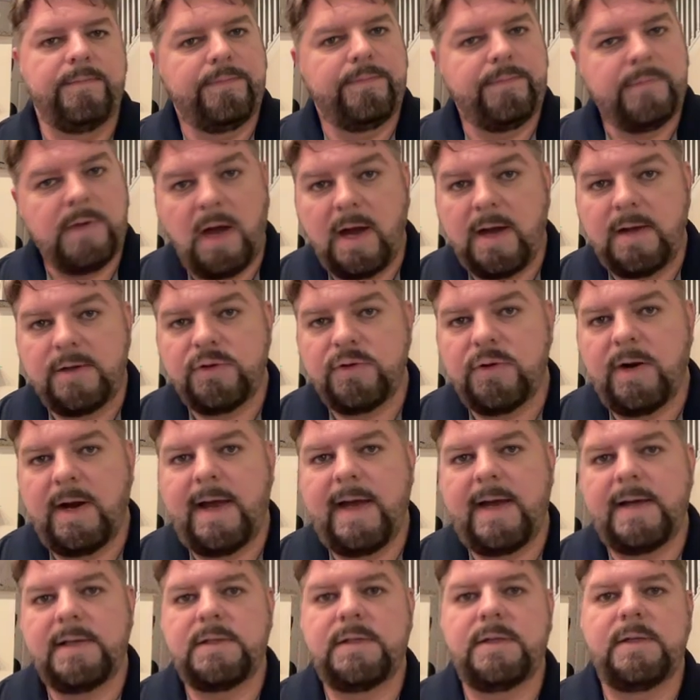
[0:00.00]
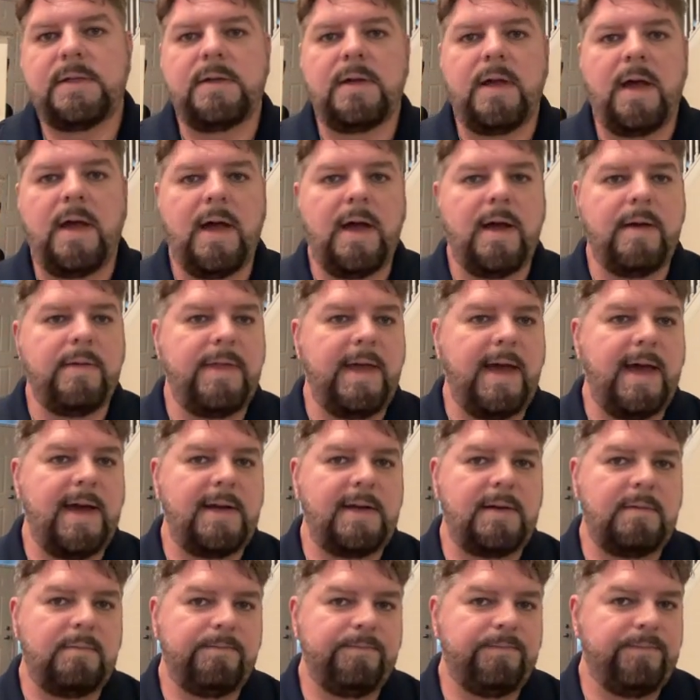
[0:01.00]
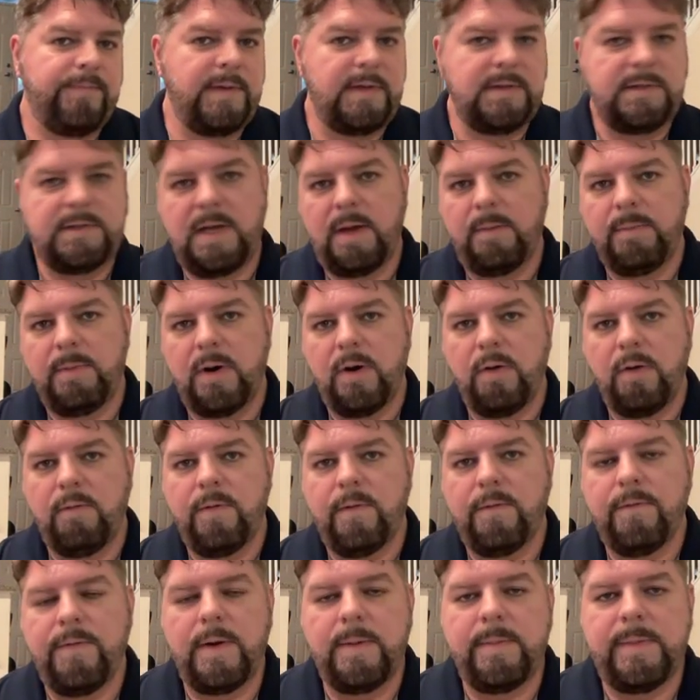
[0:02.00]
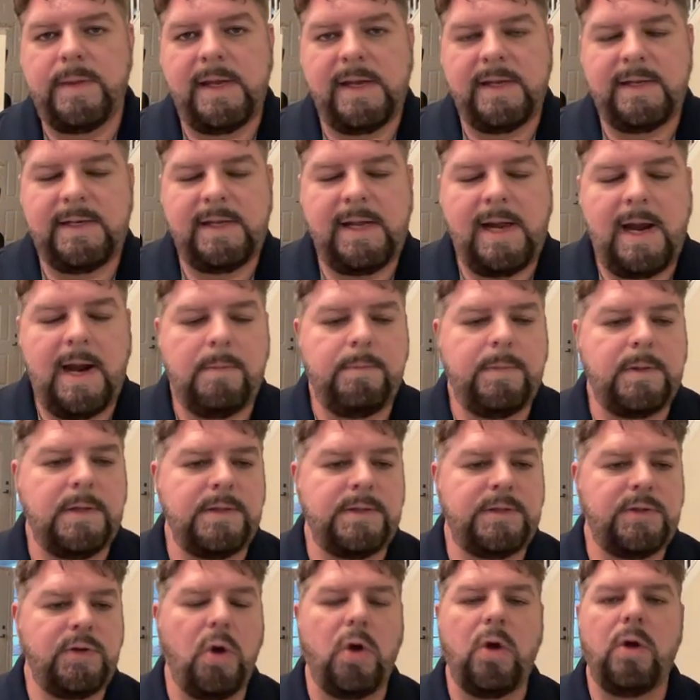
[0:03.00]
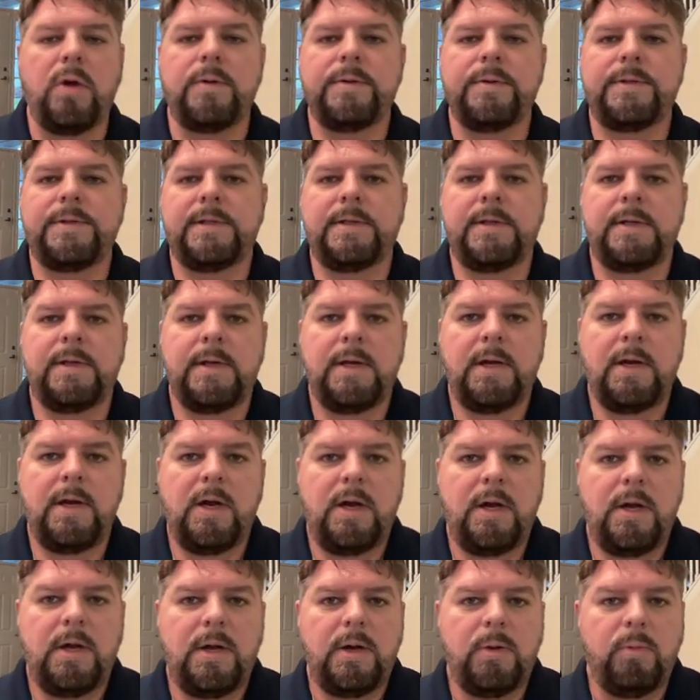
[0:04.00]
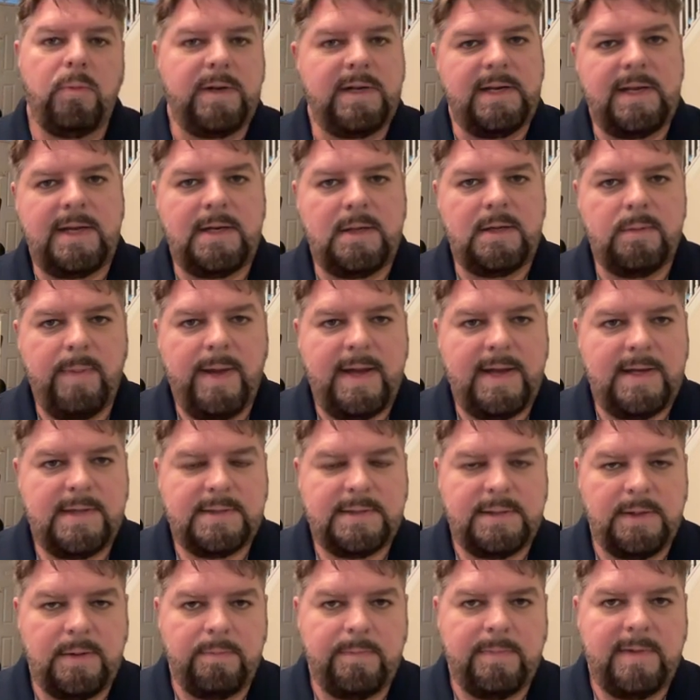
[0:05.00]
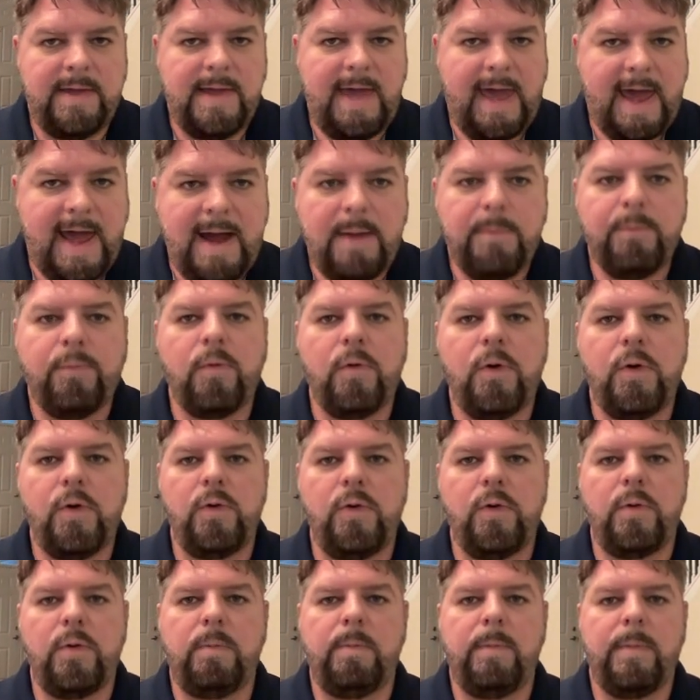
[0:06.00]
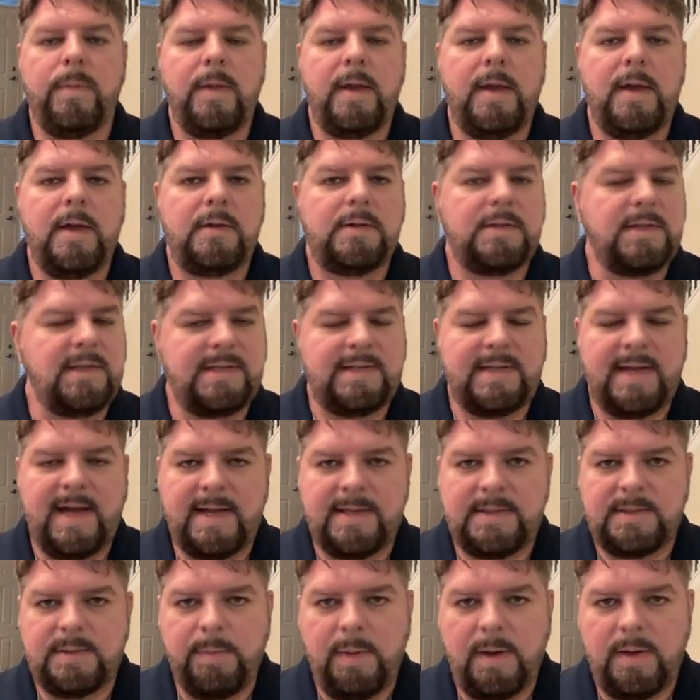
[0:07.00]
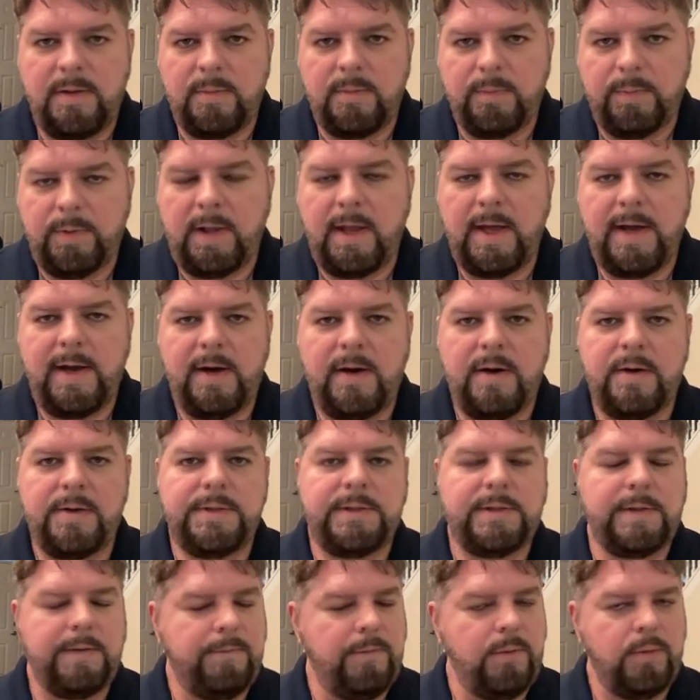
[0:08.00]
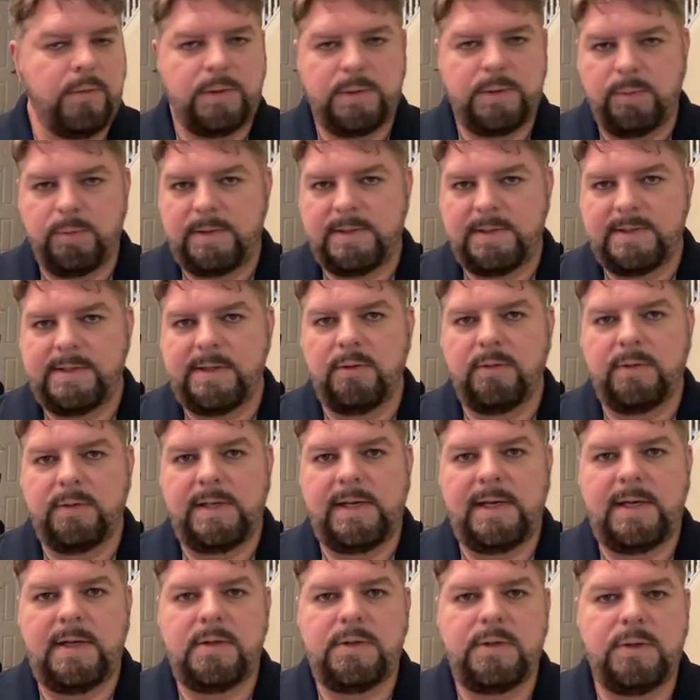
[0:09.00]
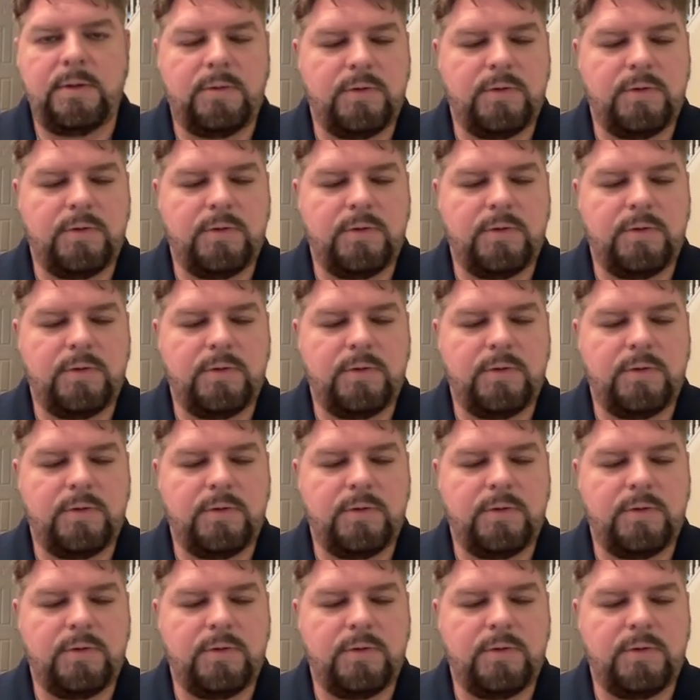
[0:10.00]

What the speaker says: contract that is coming over from the Indianapolis Colts. We need to make some cap room to sign some other players. Of course, we still need to